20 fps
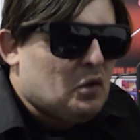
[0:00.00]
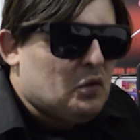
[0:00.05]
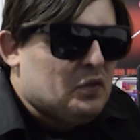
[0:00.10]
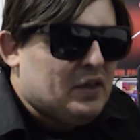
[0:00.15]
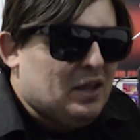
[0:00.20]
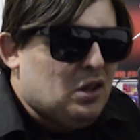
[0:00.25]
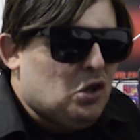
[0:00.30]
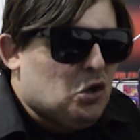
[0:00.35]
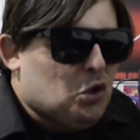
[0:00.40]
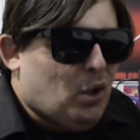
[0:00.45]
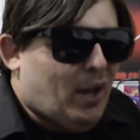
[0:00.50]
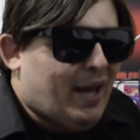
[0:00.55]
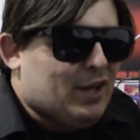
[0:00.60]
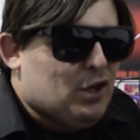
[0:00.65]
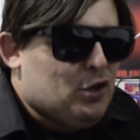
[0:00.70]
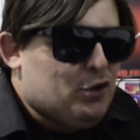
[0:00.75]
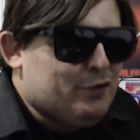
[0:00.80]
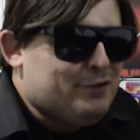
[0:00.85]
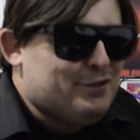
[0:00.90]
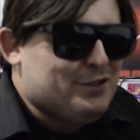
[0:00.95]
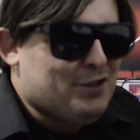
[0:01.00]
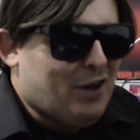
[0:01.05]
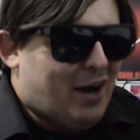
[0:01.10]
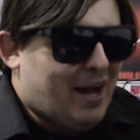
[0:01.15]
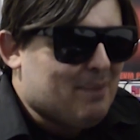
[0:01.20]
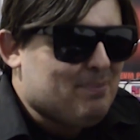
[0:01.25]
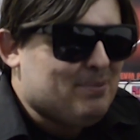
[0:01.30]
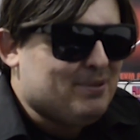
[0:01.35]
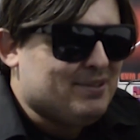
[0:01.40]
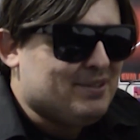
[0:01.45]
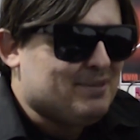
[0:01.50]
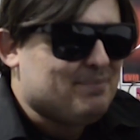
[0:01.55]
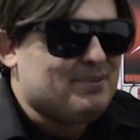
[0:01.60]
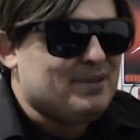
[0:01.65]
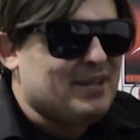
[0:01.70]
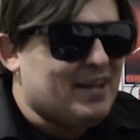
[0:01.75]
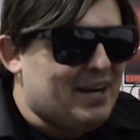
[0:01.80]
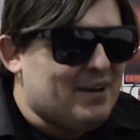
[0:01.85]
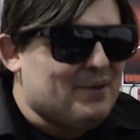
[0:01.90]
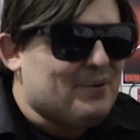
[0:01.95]
They look like huge diapers, but
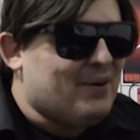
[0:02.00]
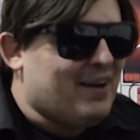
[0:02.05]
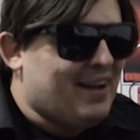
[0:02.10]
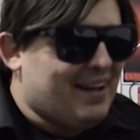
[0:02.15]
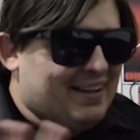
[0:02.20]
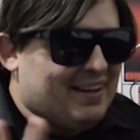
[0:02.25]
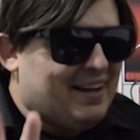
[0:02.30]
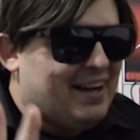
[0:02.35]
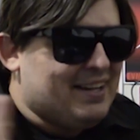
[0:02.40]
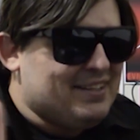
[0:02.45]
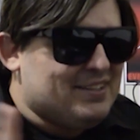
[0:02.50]
anyway, I